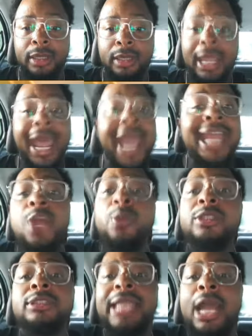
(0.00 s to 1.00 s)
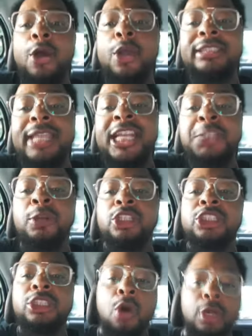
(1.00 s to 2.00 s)
And he was, yo, his
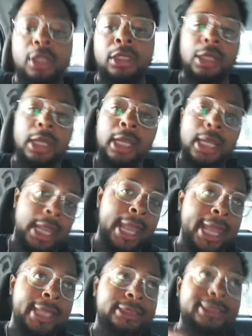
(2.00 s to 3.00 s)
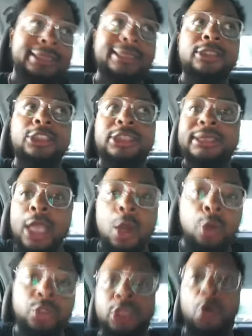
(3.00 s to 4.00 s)
persona is
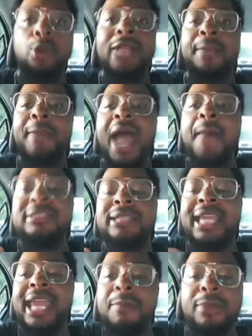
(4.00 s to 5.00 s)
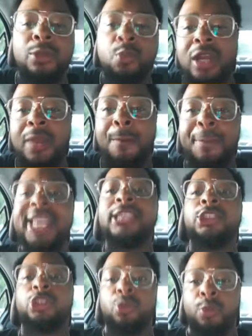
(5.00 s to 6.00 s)
still so, like, Bama's want to be
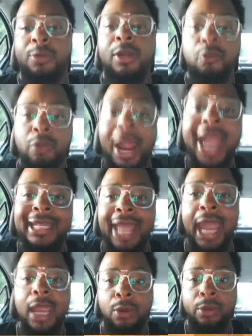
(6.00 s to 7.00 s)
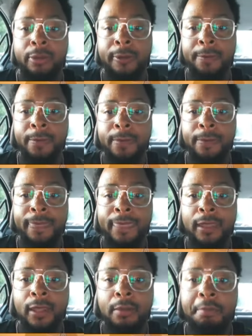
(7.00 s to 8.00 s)
Snoop right now.
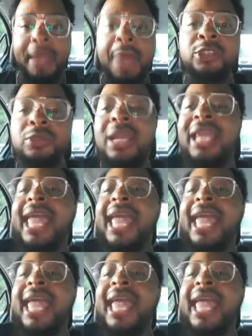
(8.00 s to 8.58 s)
Bama's, yeah,